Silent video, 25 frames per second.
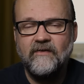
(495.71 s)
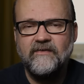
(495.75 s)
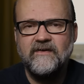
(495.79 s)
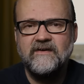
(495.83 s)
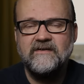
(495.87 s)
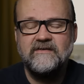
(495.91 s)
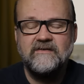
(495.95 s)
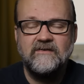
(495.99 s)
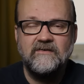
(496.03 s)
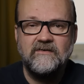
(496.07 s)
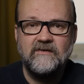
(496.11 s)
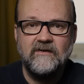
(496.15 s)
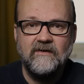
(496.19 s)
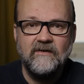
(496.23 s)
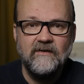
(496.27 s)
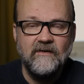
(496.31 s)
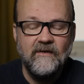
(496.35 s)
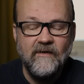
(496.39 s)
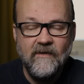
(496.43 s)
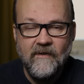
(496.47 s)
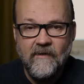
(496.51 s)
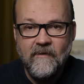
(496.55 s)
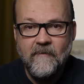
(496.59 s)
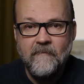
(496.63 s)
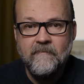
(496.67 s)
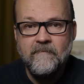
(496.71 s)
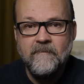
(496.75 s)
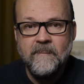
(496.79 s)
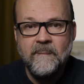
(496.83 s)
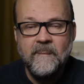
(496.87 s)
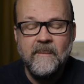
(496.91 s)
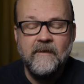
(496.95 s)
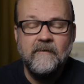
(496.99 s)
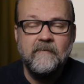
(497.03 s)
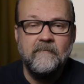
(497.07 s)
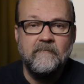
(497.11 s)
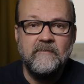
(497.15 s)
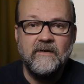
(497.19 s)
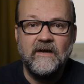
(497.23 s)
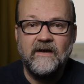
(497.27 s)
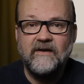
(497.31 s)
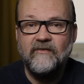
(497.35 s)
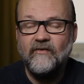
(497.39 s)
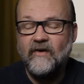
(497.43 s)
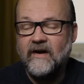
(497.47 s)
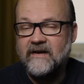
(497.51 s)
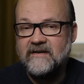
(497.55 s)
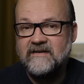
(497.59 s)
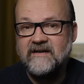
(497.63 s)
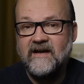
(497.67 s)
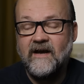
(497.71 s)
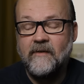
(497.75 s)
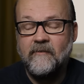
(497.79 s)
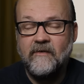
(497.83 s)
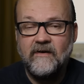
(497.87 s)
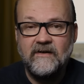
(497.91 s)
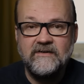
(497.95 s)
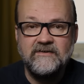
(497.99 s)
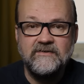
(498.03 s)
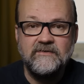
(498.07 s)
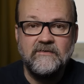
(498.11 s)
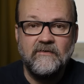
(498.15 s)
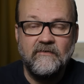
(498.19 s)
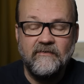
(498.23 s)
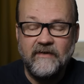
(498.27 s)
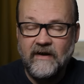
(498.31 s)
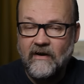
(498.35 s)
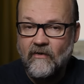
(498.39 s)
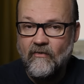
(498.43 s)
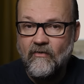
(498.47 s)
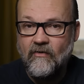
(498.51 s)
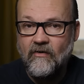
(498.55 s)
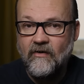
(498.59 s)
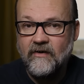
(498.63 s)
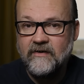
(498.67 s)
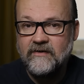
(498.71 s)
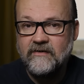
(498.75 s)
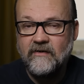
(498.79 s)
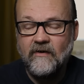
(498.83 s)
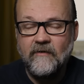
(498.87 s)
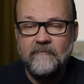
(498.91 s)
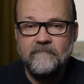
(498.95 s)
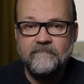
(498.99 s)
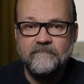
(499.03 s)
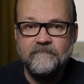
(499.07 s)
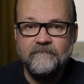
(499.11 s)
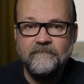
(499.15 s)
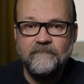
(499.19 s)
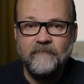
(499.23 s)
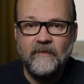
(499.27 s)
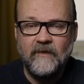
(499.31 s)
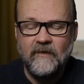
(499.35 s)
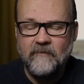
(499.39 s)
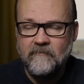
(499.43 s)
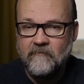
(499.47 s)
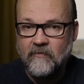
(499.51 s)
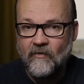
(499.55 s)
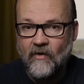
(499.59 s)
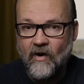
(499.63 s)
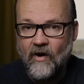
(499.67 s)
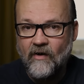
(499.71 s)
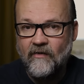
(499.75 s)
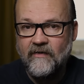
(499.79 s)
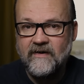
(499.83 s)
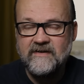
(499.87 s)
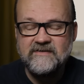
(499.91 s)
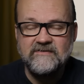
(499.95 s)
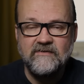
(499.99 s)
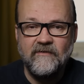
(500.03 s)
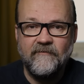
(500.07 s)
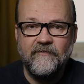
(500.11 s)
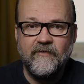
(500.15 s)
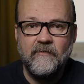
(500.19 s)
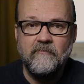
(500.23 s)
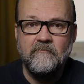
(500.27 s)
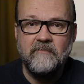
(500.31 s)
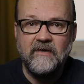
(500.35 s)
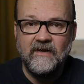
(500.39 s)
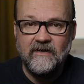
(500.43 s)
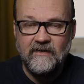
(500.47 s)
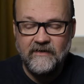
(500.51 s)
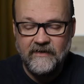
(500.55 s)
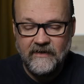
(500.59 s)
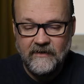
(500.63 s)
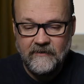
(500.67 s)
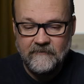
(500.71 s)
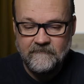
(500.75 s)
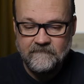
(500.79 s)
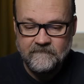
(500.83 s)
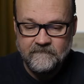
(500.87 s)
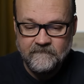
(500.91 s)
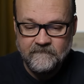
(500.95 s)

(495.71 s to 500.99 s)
This could be a great camera to record the the progress of the building